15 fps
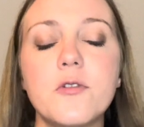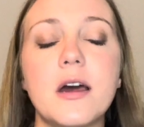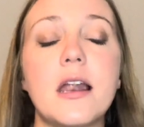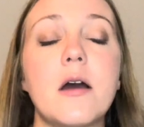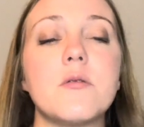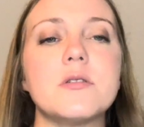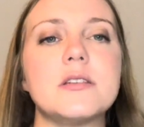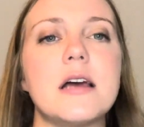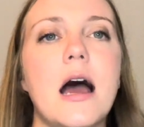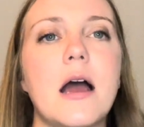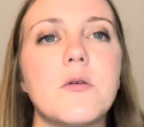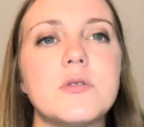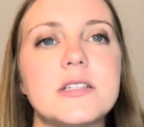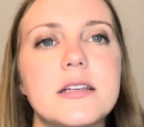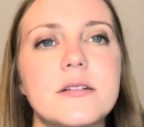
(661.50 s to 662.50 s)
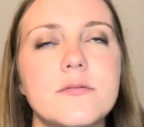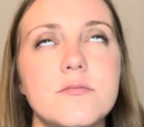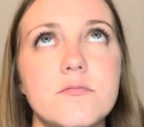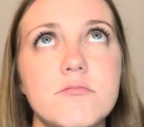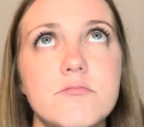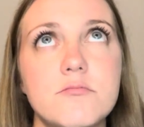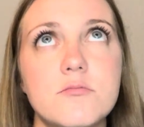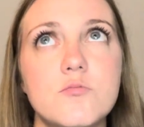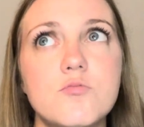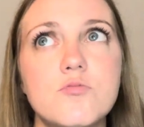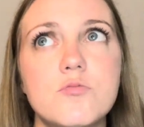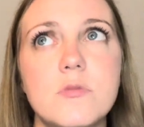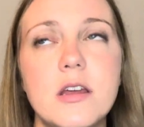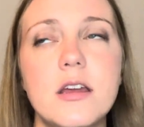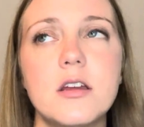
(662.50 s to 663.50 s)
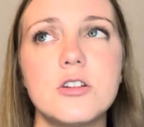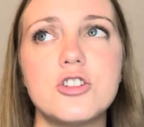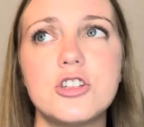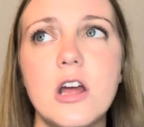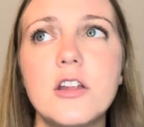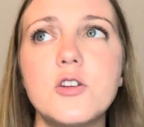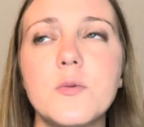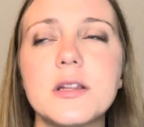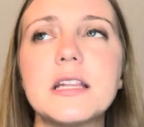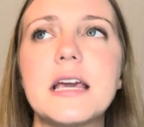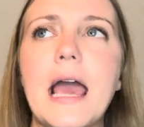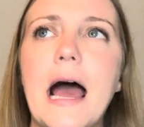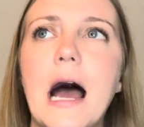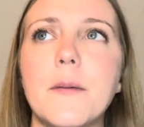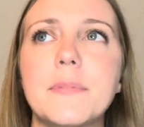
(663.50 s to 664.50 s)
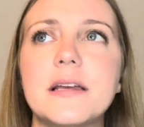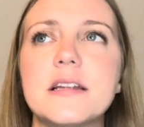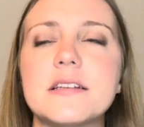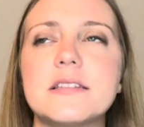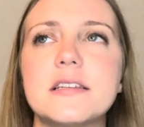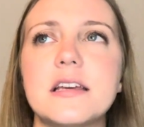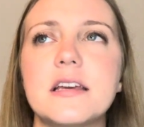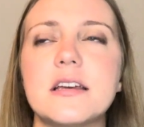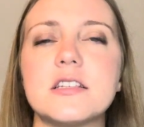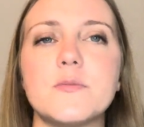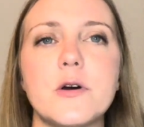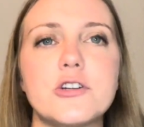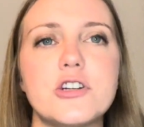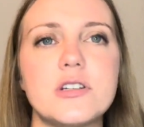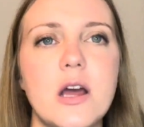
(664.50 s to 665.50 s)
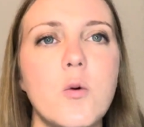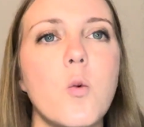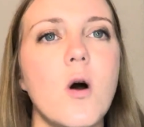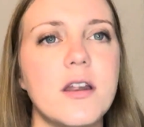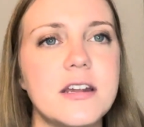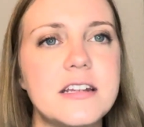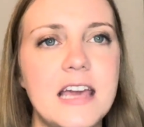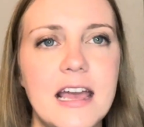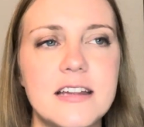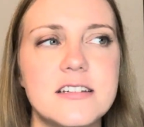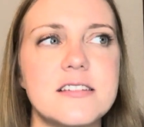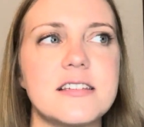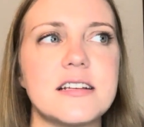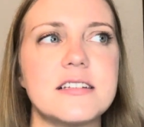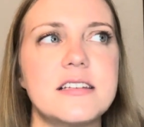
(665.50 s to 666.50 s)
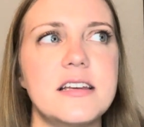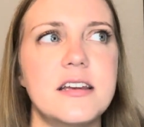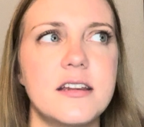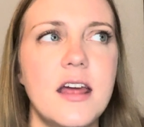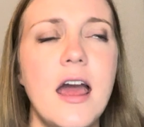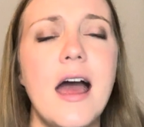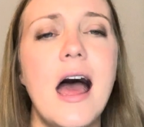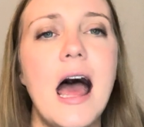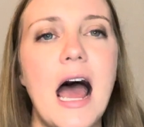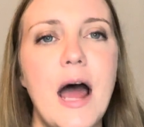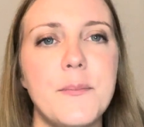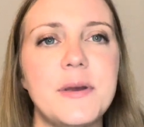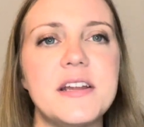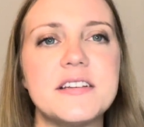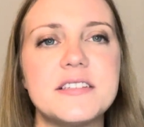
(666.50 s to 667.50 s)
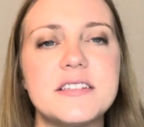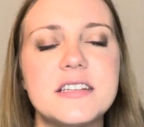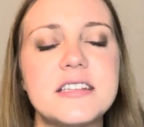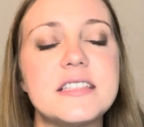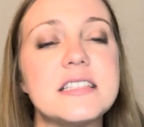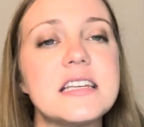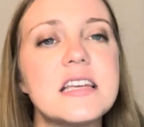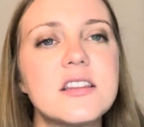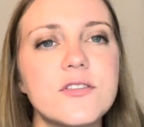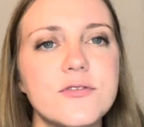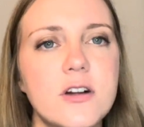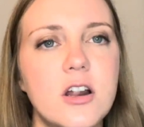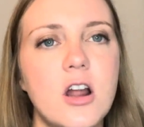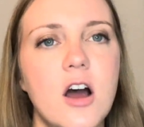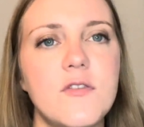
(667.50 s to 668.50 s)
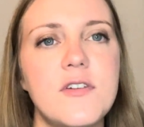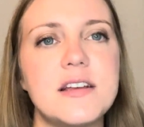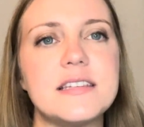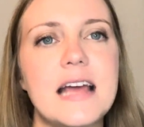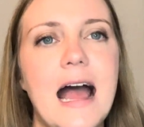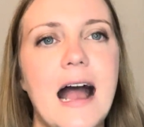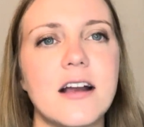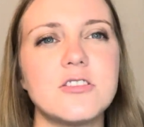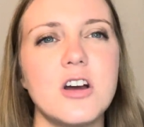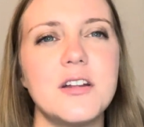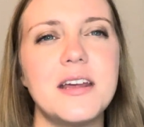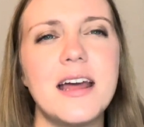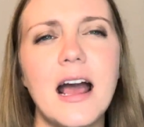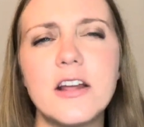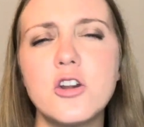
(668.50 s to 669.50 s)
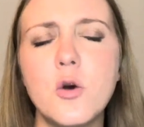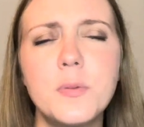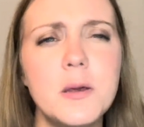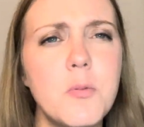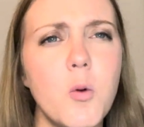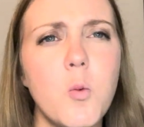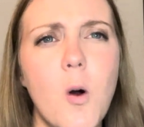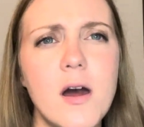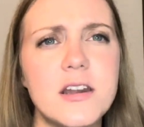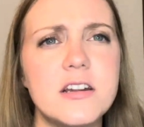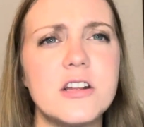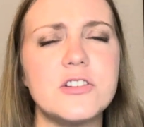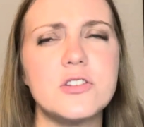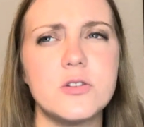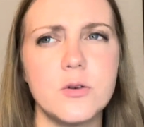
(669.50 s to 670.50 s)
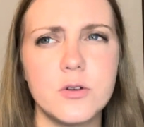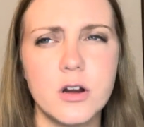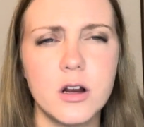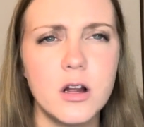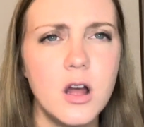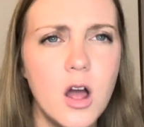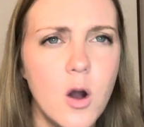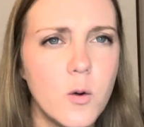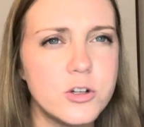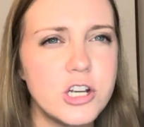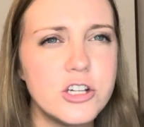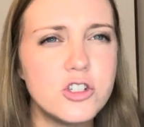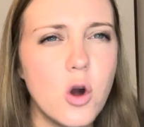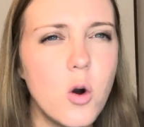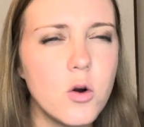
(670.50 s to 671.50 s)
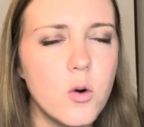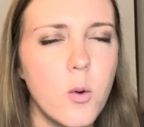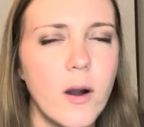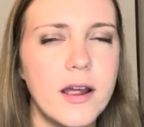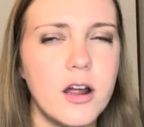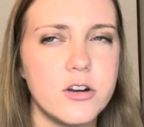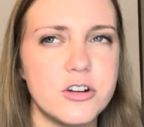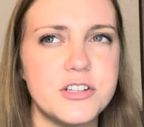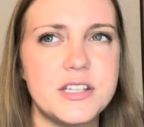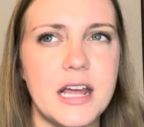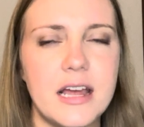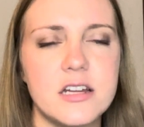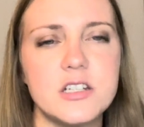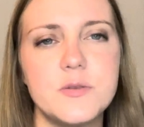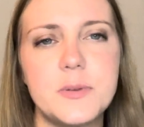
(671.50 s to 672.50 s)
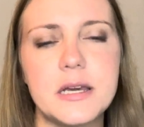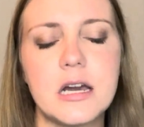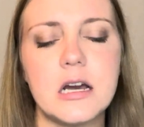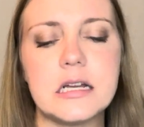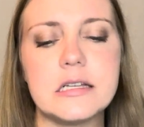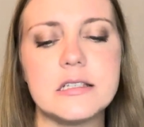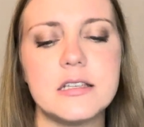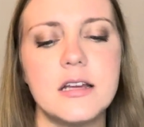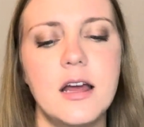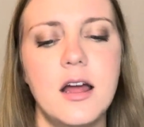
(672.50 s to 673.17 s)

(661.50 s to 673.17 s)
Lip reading: And I was genuinely happy to see, as much as I wanted Cade to succeed, happy to see the front office act on it. I know people wanted it sooner, which I don't quite understand, because